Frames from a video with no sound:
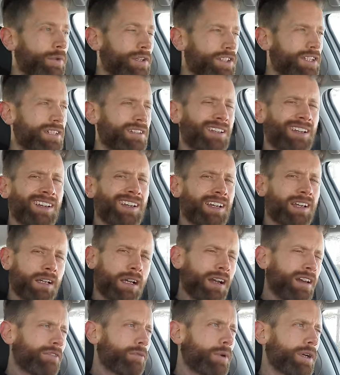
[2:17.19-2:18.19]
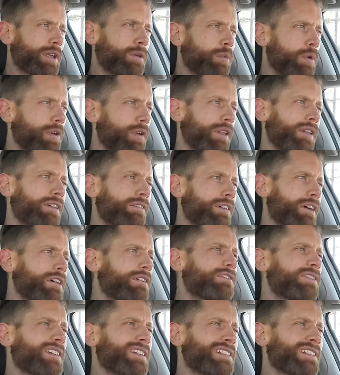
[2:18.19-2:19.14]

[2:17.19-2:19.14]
which is kind of what you want on the road for the